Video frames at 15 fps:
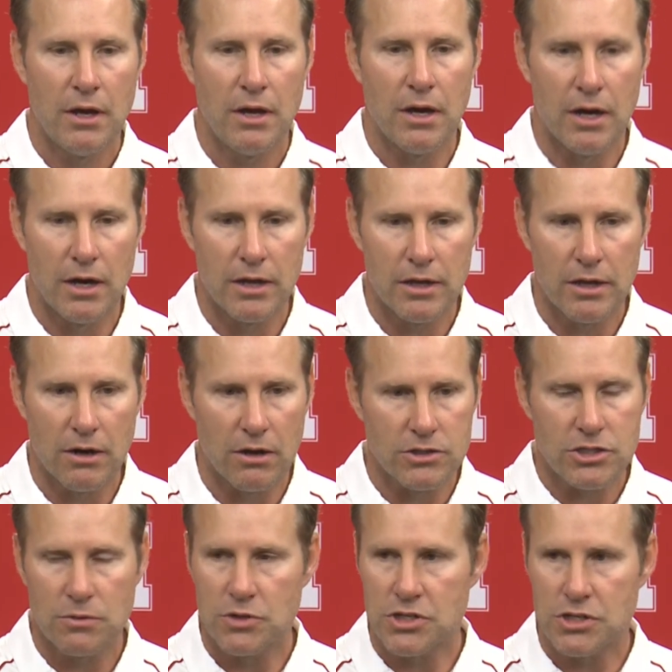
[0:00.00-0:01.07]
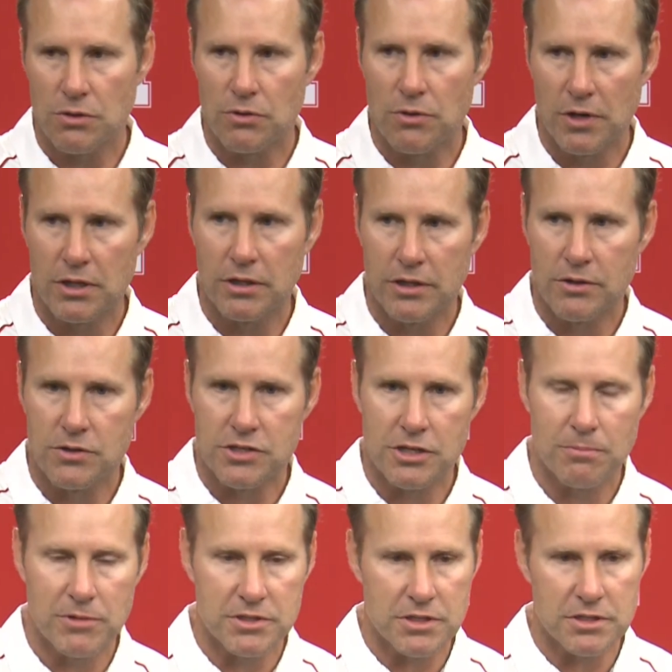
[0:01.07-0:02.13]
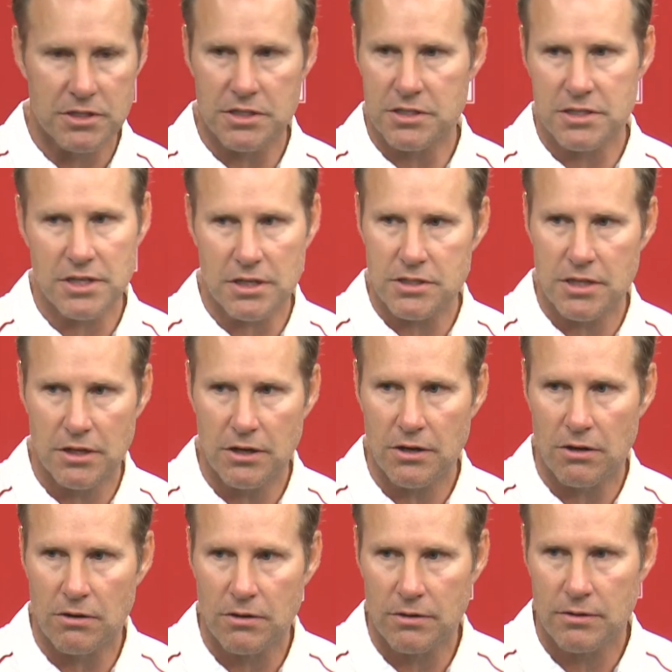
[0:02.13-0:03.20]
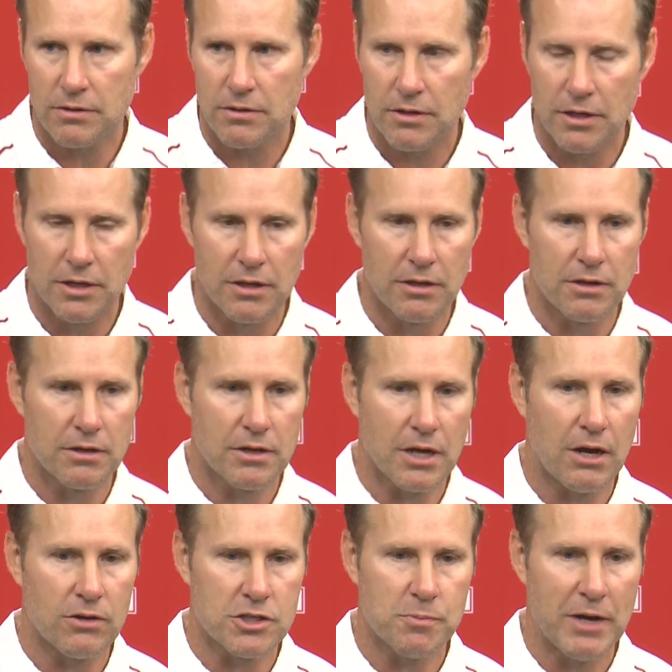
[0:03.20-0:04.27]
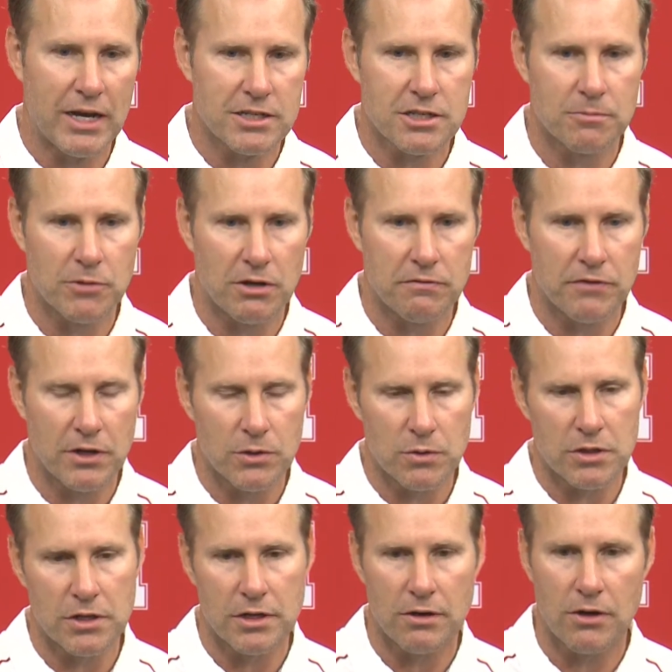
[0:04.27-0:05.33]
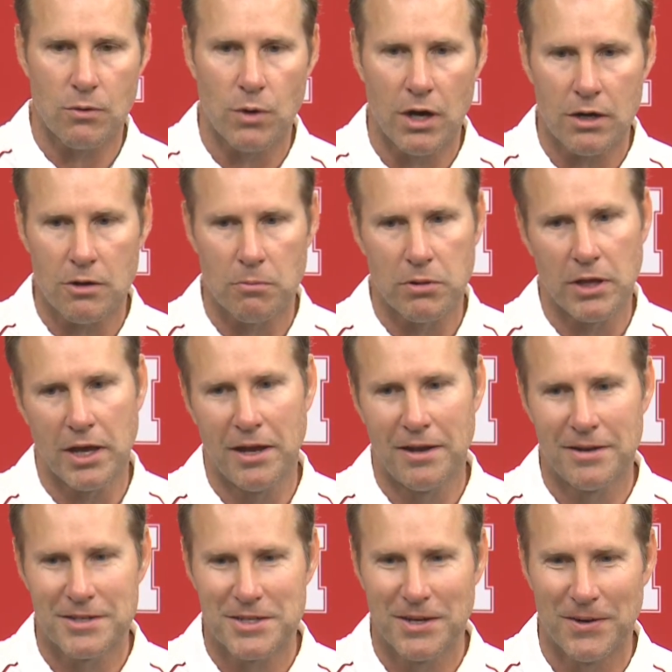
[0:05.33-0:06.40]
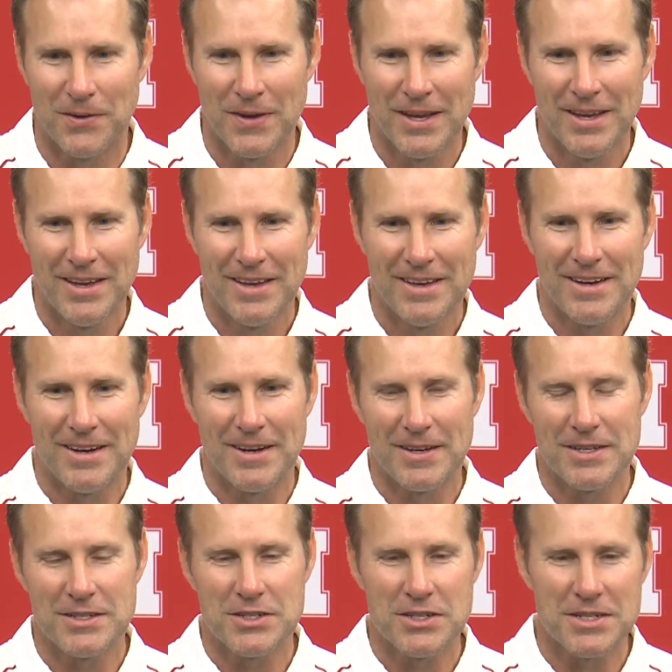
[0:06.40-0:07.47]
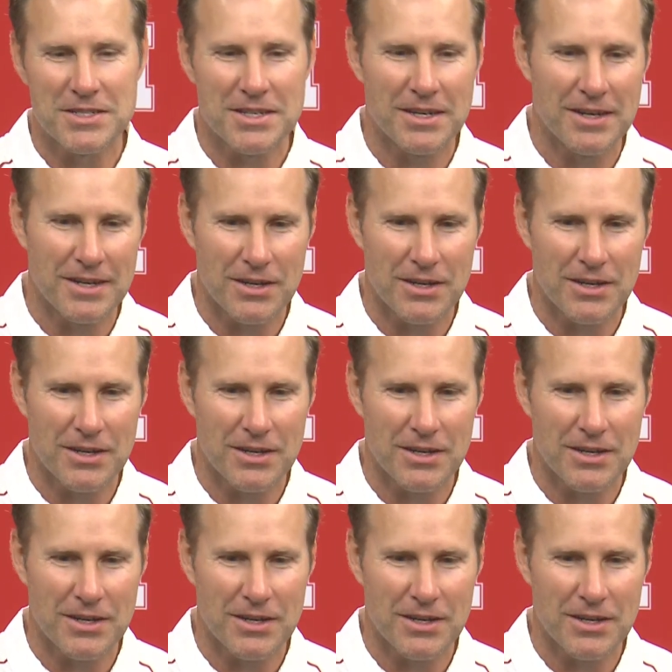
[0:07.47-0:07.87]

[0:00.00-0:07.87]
And also he's shown great leadership. This is his sixth year in college basketball following the Derek Walker plan. So he's just